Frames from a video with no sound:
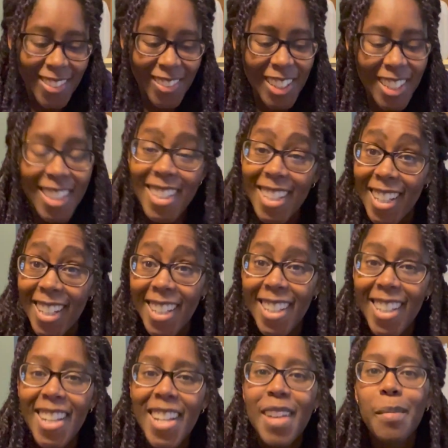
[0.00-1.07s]
we'll see.
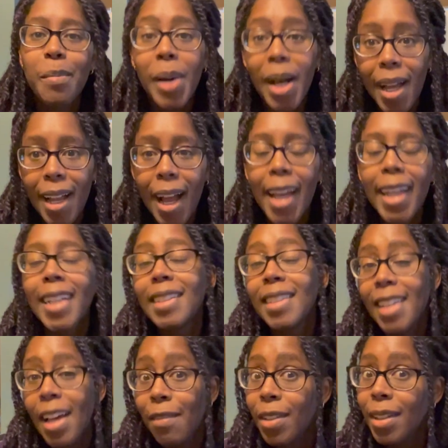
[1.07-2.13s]
But I can
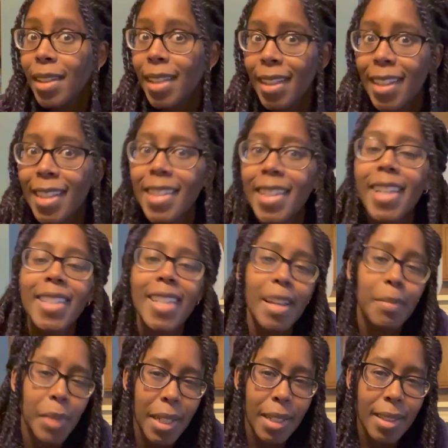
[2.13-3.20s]
definitely at least get 10
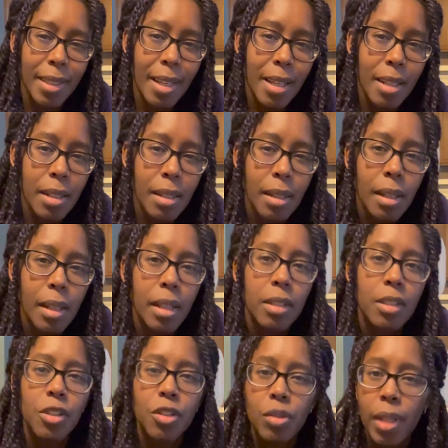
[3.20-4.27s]
minutes in
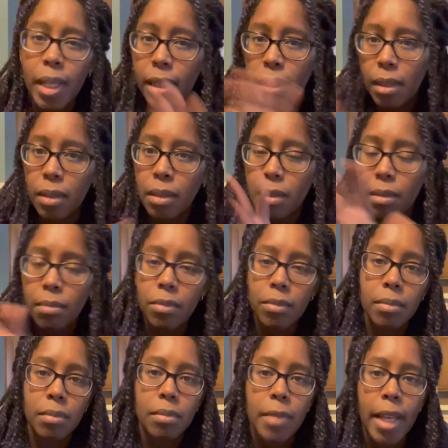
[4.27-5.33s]
to do like a little
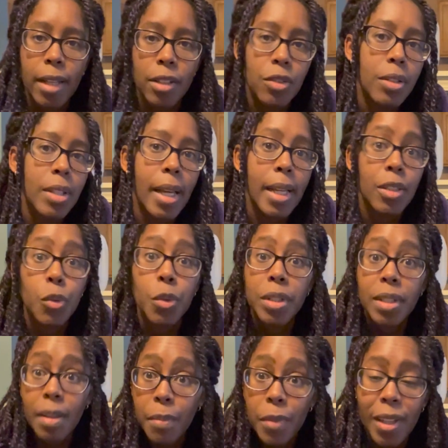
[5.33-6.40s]
exercise or
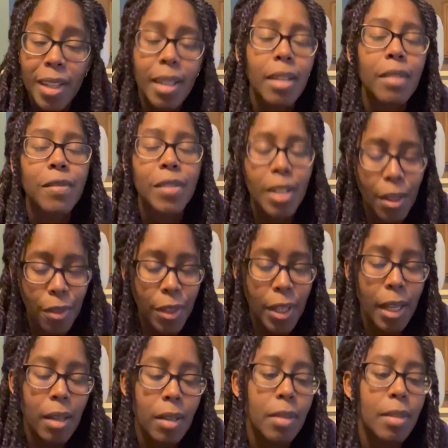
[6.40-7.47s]
something, if nothing
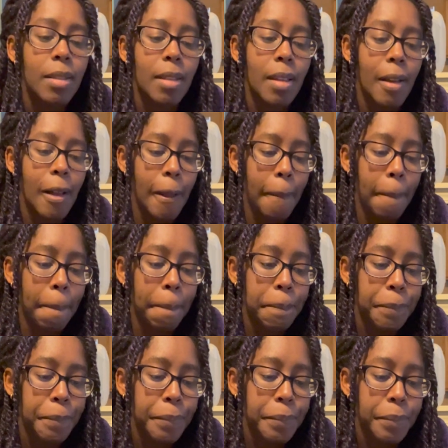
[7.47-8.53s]
else. Um,
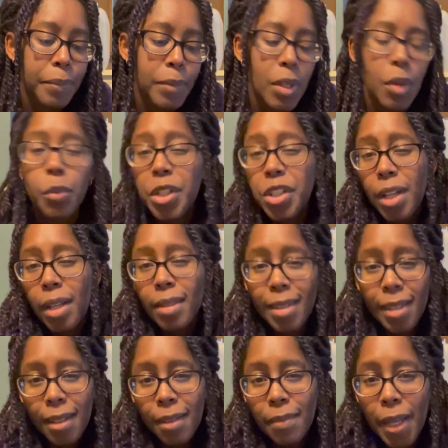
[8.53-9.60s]
so we shall
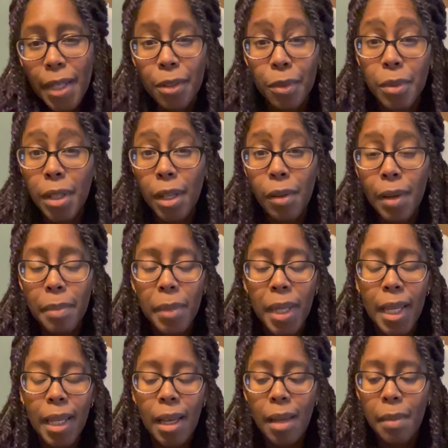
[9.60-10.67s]
see. I don't know. I
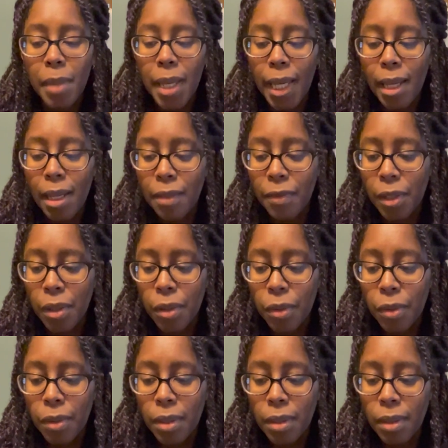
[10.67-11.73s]
may, I may kind of
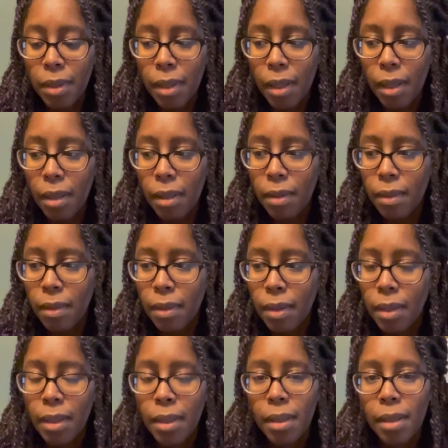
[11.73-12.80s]
go uh,
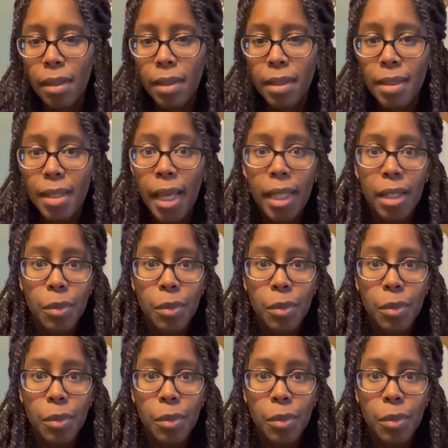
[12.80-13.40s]
the second